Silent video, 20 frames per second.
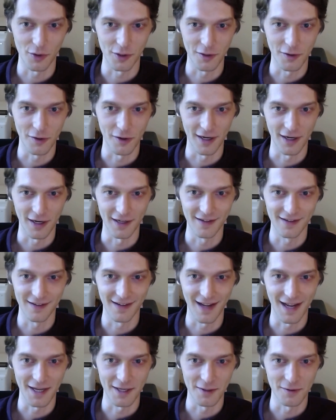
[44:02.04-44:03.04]
pretty great.
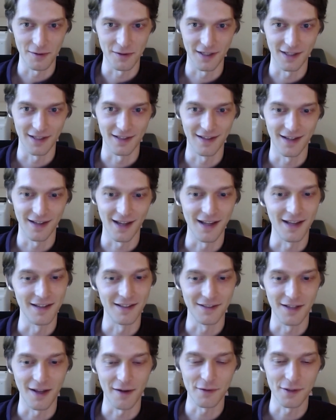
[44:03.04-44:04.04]
I use it.
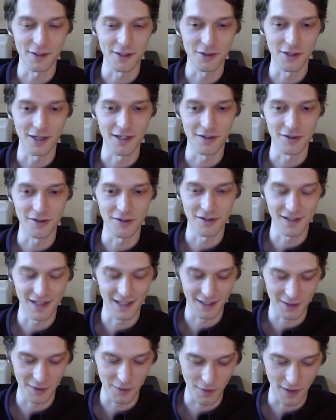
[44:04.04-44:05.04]
It definitely changes
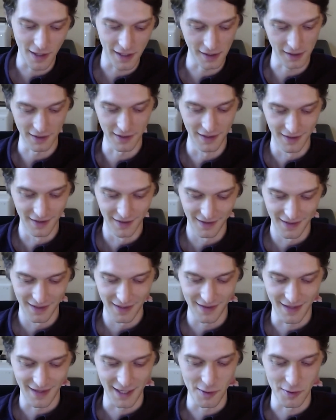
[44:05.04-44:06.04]
like the way
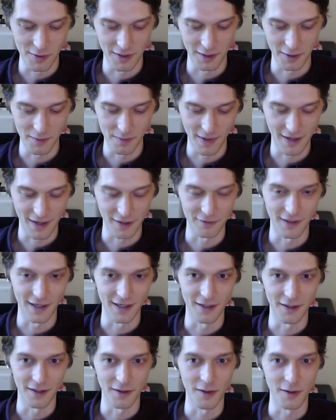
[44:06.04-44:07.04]
that you think about
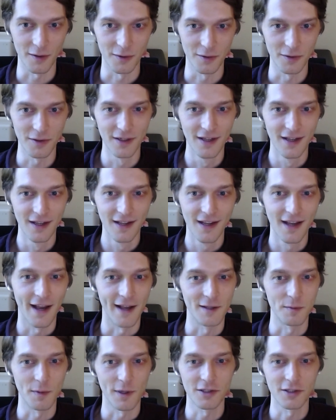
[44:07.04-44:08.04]
writing code.
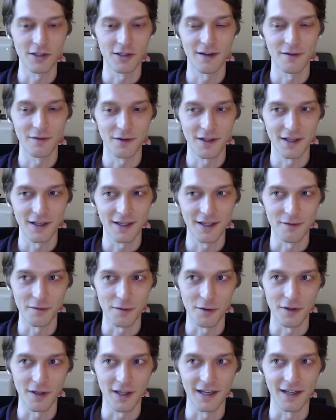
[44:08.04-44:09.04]
Especially I feel like if
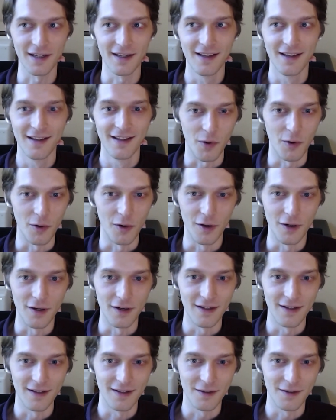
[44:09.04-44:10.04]
you're like
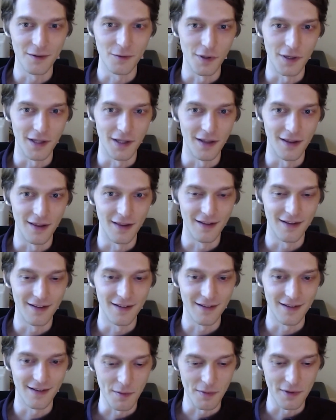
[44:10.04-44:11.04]
bored with
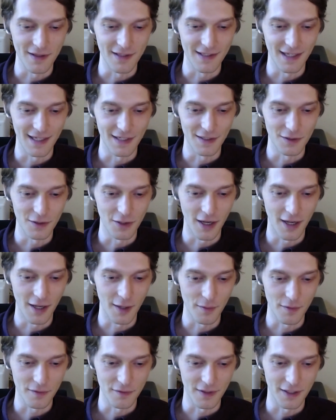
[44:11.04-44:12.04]
maybe the day
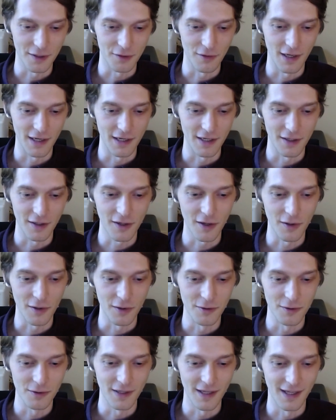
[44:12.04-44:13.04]
job of like writing
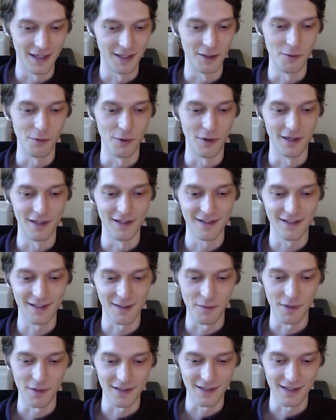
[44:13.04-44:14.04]
code and you want
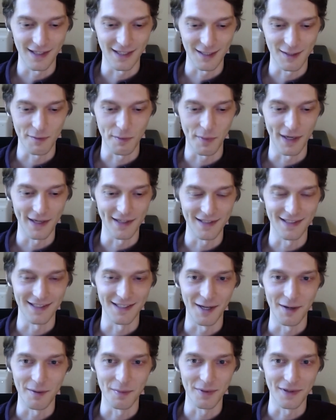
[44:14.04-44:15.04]
something to like spice it
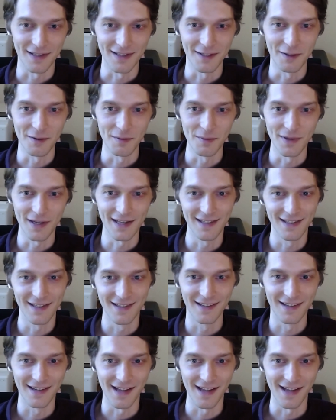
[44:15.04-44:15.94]
up a little bit